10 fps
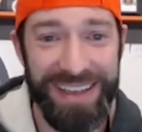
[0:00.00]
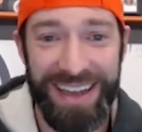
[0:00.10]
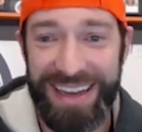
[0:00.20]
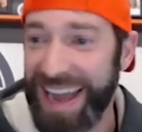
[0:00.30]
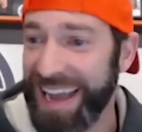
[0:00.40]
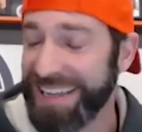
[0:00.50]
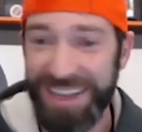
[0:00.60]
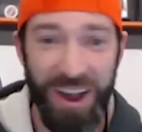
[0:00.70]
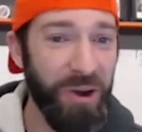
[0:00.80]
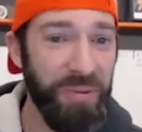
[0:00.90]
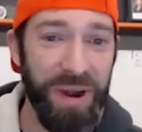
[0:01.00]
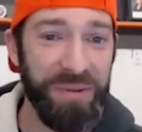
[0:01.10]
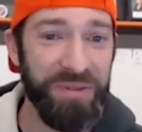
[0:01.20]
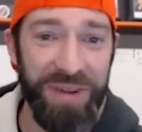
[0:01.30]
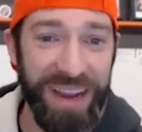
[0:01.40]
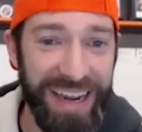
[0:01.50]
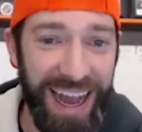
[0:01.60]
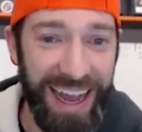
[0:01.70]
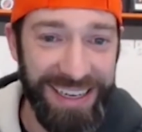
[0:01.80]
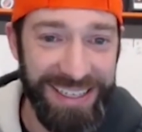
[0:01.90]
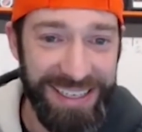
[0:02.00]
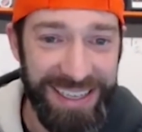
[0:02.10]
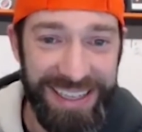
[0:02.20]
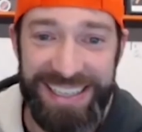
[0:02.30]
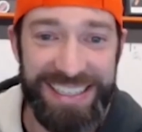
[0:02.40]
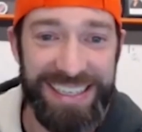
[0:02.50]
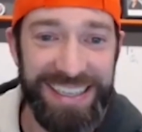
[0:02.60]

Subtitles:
Yeah, guys, open up your freaking eyes. This